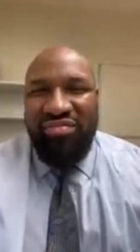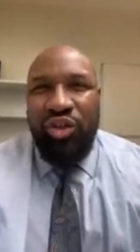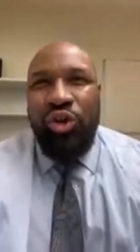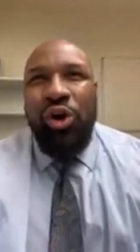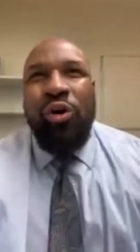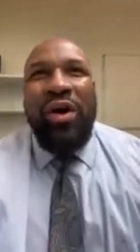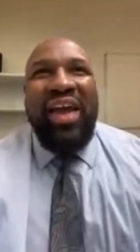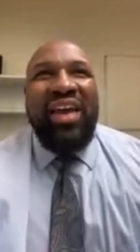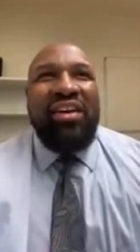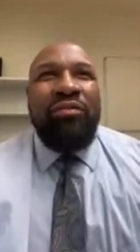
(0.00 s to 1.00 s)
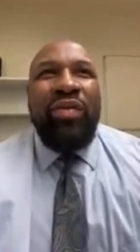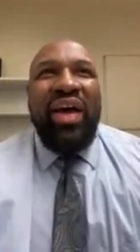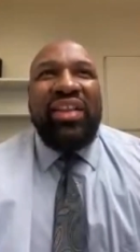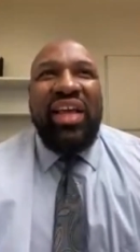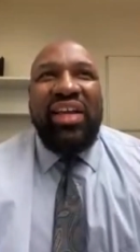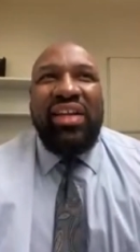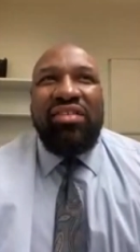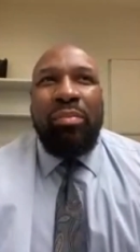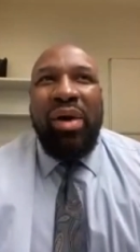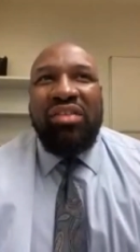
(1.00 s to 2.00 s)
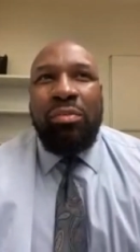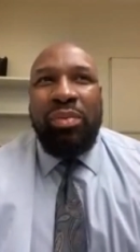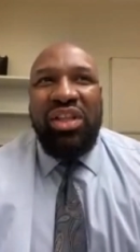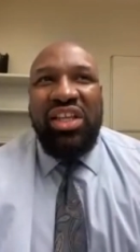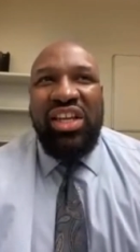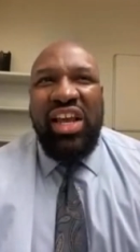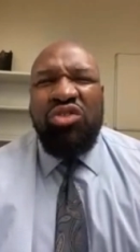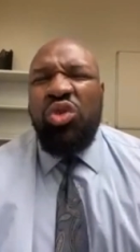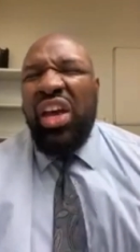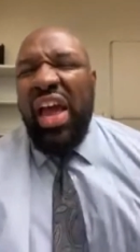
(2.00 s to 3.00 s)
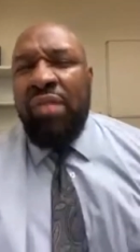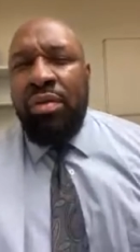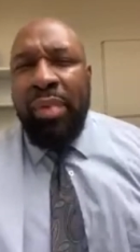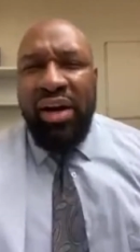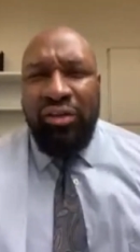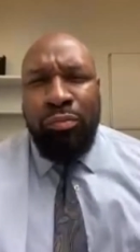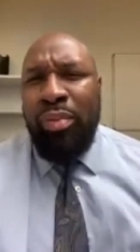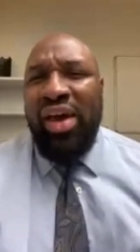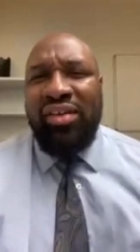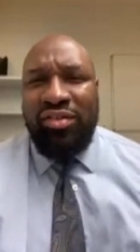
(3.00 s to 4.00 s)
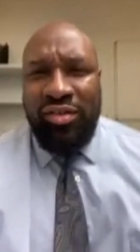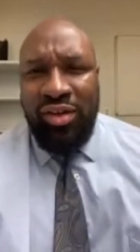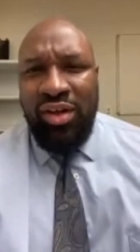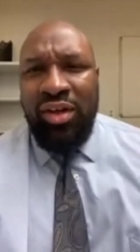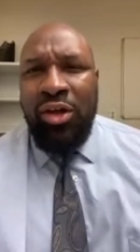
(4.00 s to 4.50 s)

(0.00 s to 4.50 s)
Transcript: and the fact that there's a possibility that you get everybody's best.